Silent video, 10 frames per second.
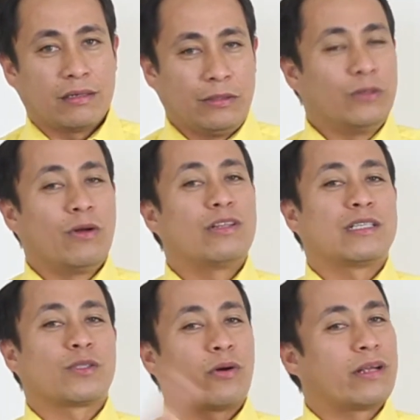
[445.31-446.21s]
You know the
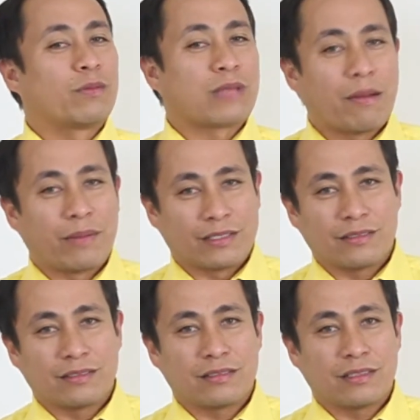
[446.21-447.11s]
story of
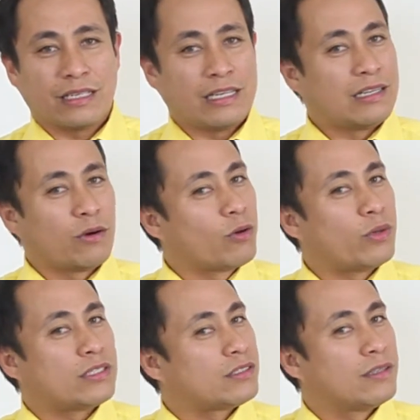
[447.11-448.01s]
Thomas. He
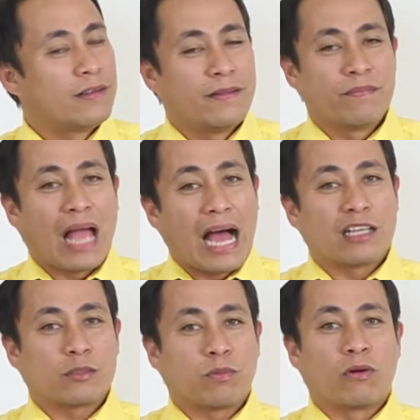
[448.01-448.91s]
always
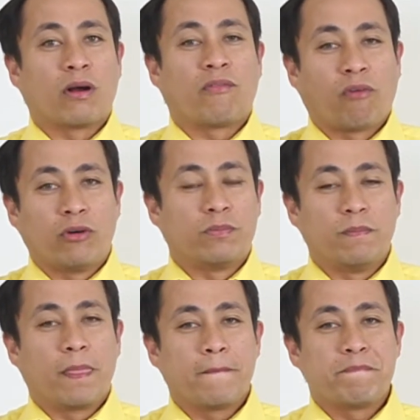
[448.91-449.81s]
asks for a proof
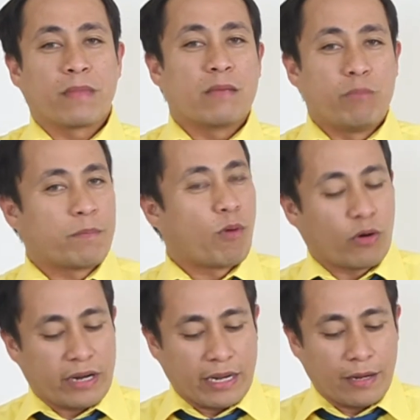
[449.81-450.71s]

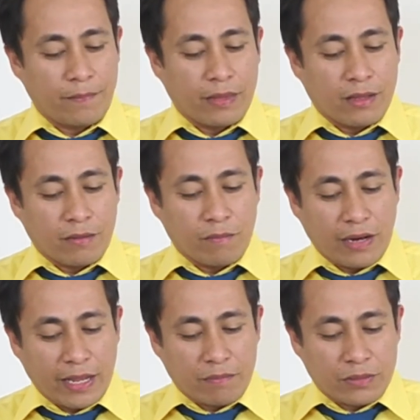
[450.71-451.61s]
before he
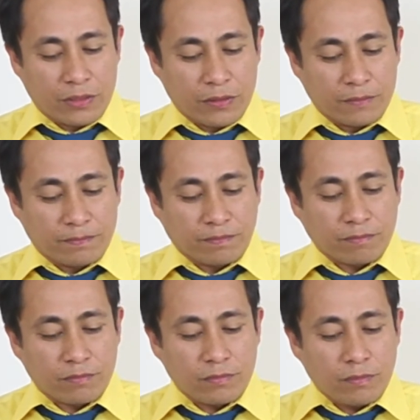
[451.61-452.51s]
believes.
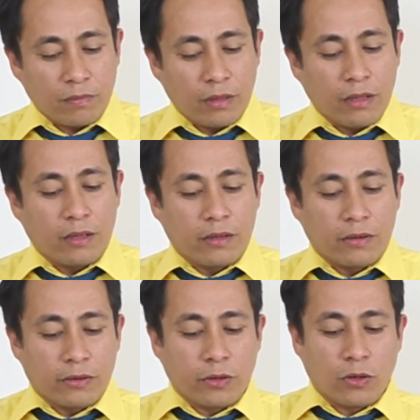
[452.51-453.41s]

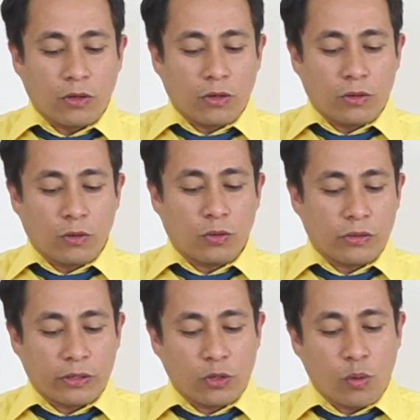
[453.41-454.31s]
You know
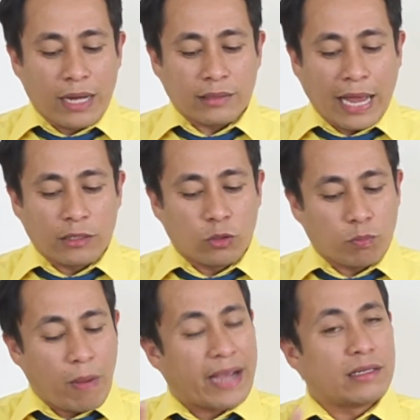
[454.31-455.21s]
what? I
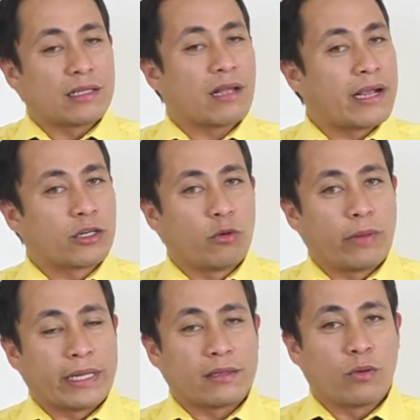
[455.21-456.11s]
don't buy that
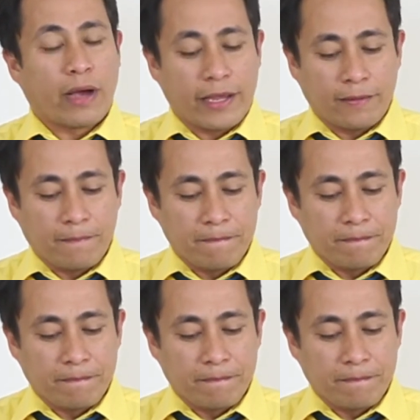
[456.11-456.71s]
argument. Why?